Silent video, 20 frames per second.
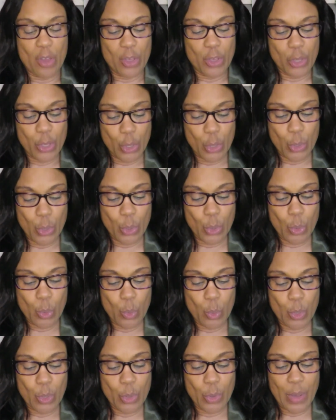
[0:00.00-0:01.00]
You
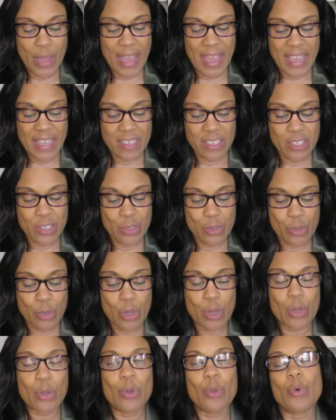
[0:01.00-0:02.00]
will answer,
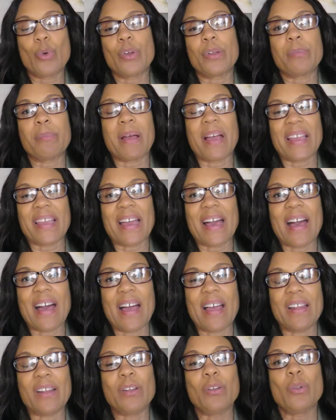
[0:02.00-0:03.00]
Lord my
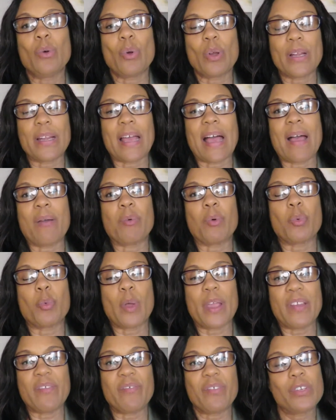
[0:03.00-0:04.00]
God. Lord, I will
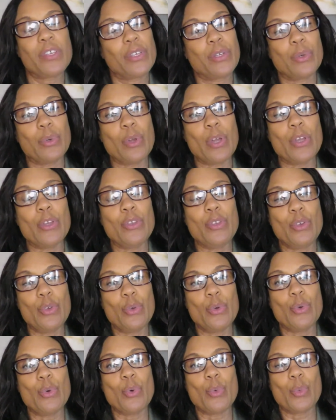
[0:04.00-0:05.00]
wait for you.
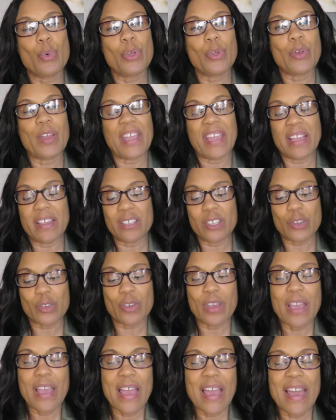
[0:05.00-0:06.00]
You will
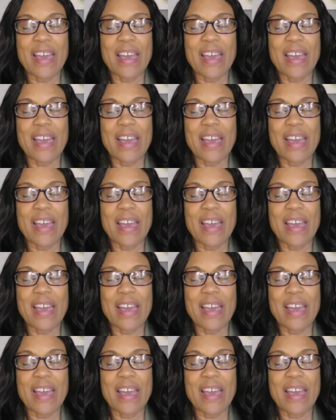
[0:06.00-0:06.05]
answer.